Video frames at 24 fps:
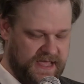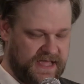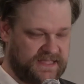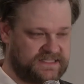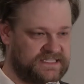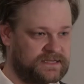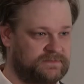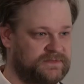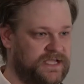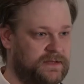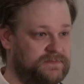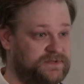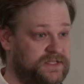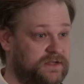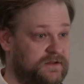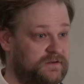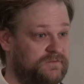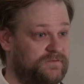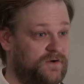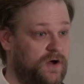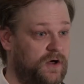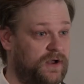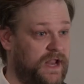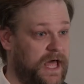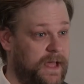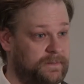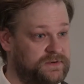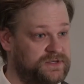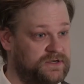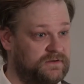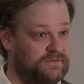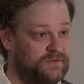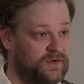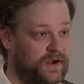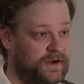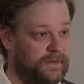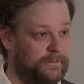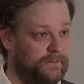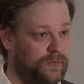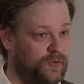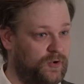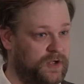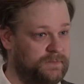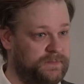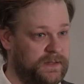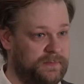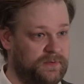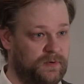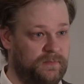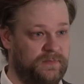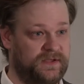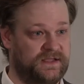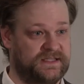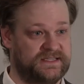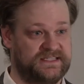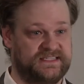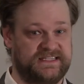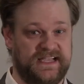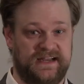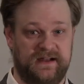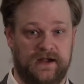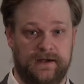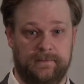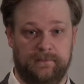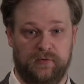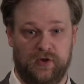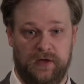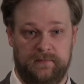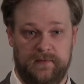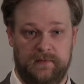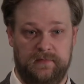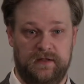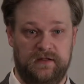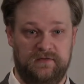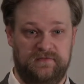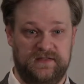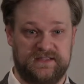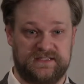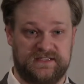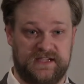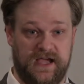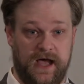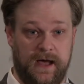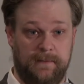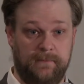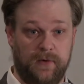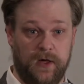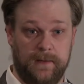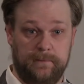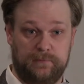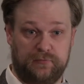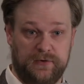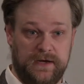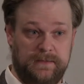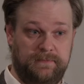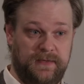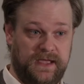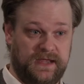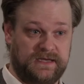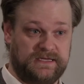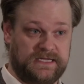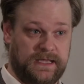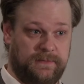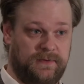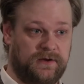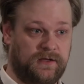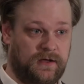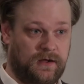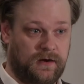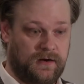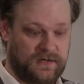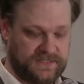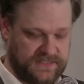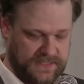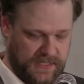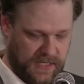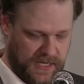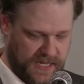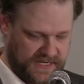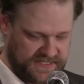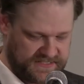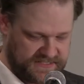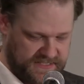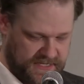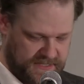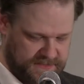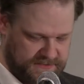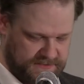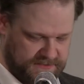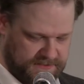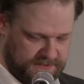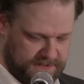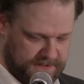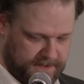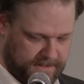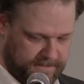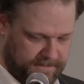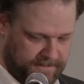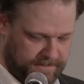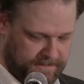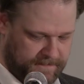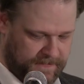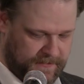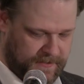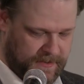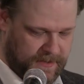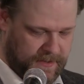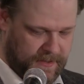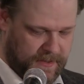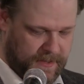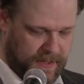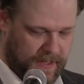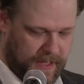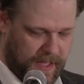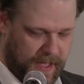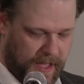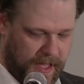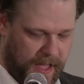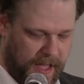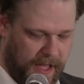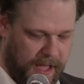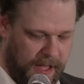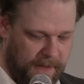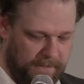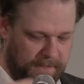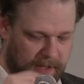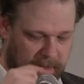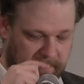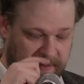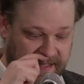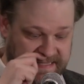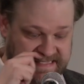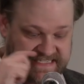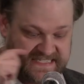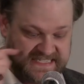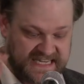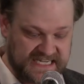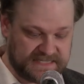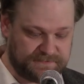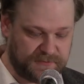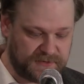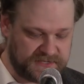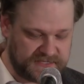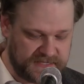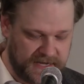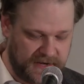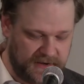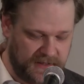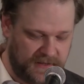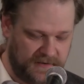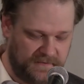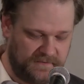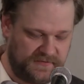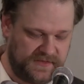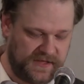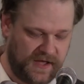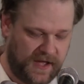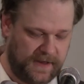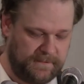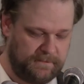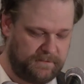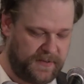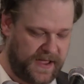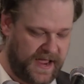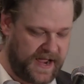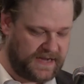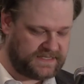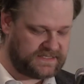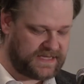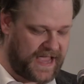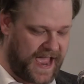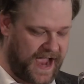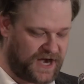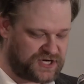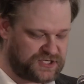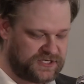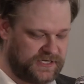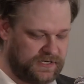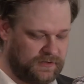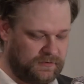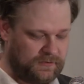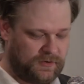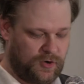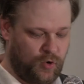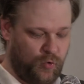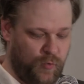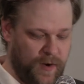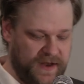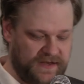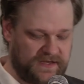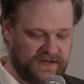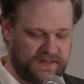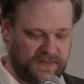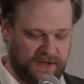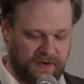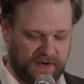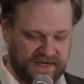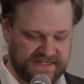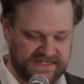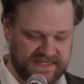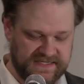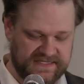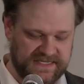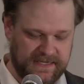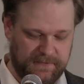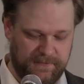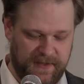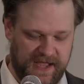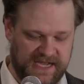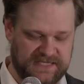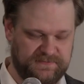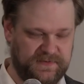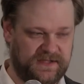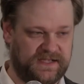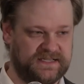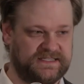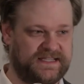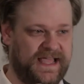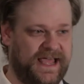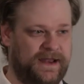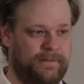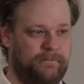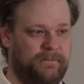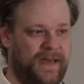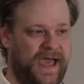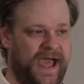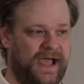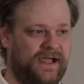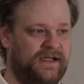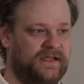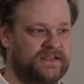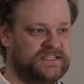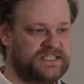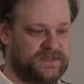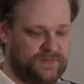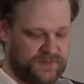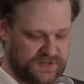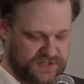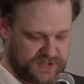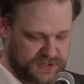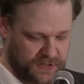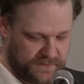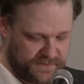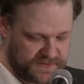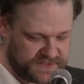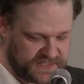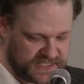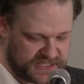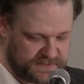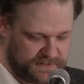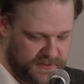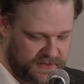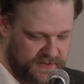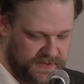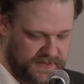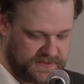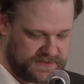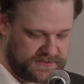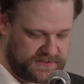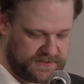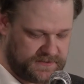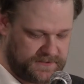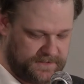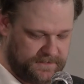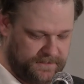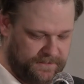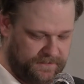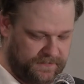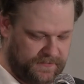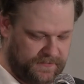It's sometimes the default option for unemployed people because state unemployment benefits come on prepaid debit cards in a lot of states. Um, about 6% of the unbanked actually quit their existing banks because they had a bad customer service experience.